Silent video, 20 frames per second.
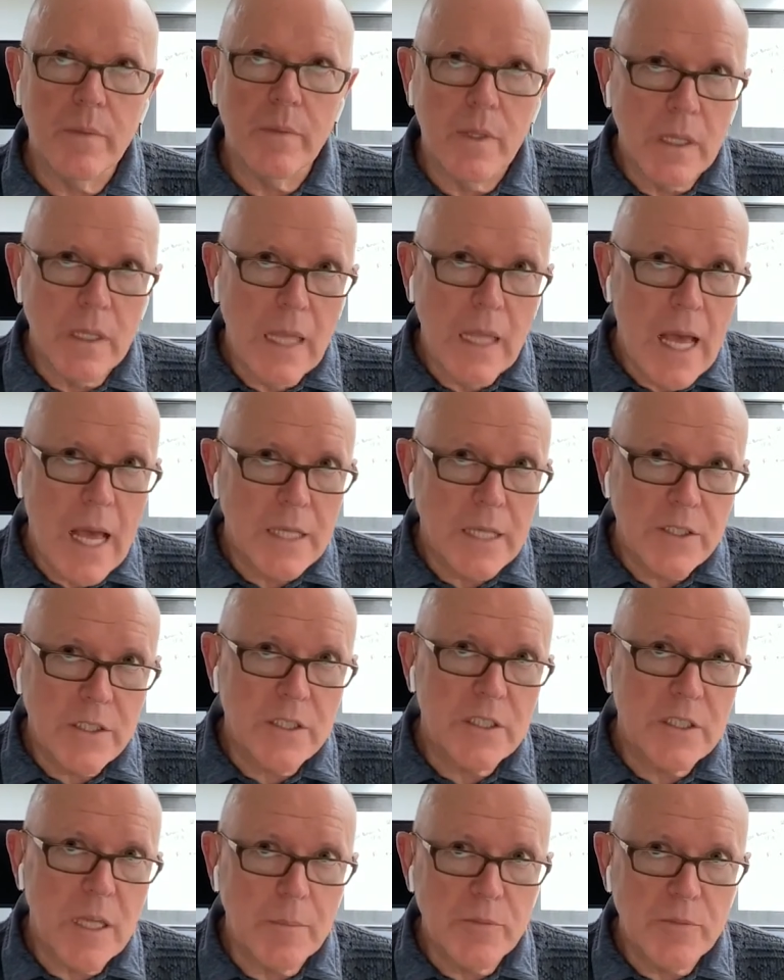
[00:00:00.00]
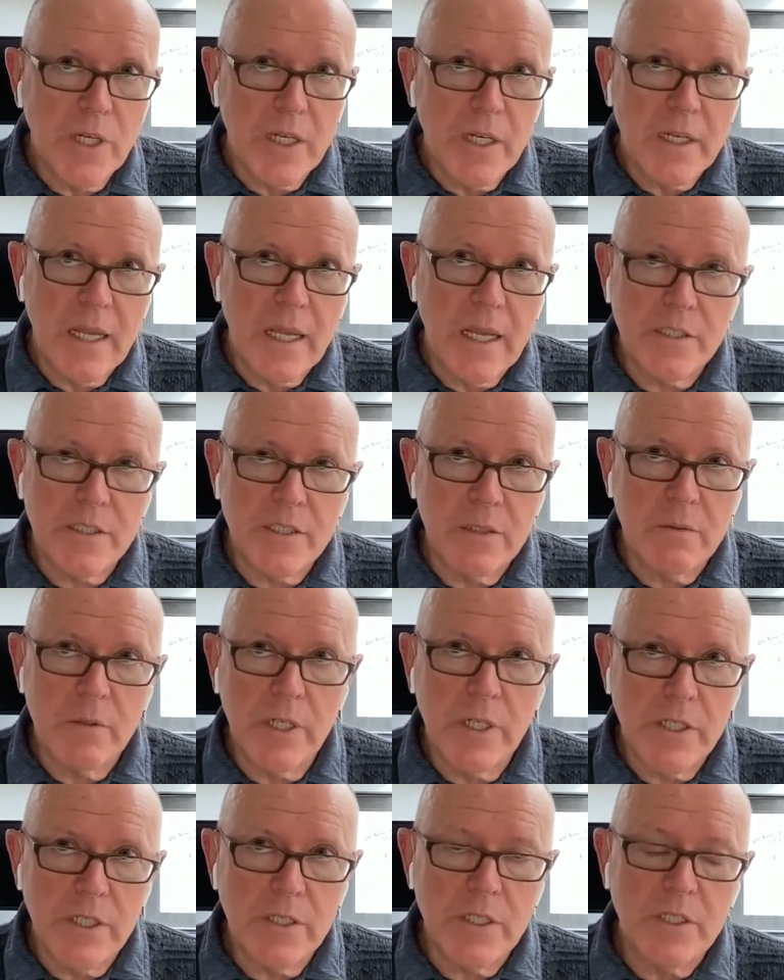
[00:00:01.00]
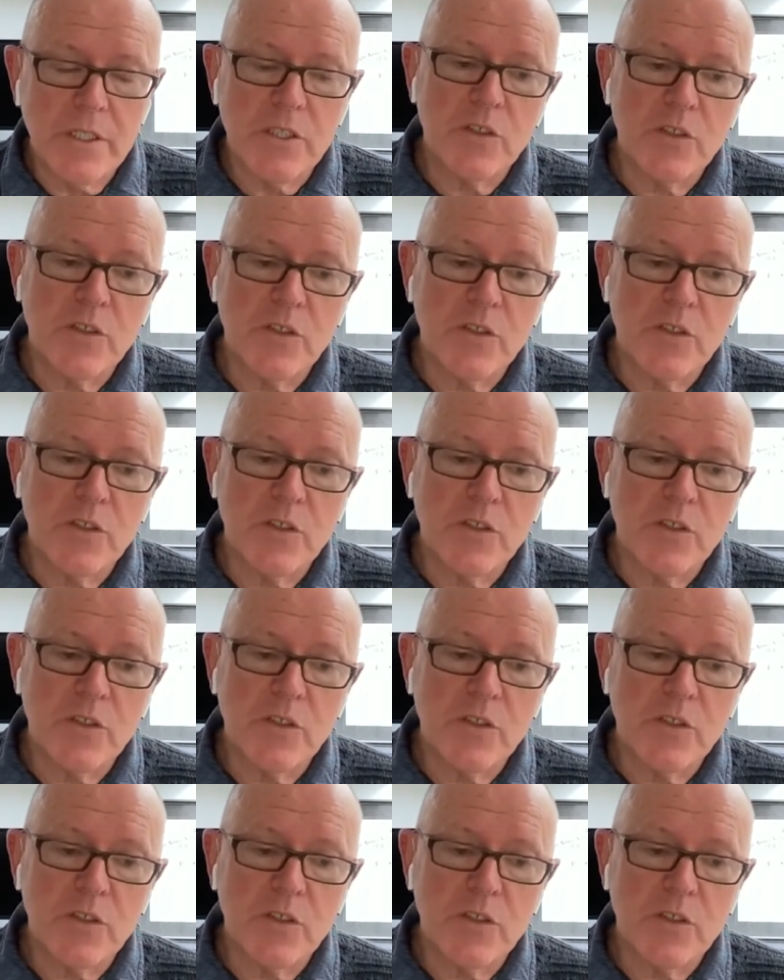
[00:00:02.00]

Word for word: the last subject hasn't reached his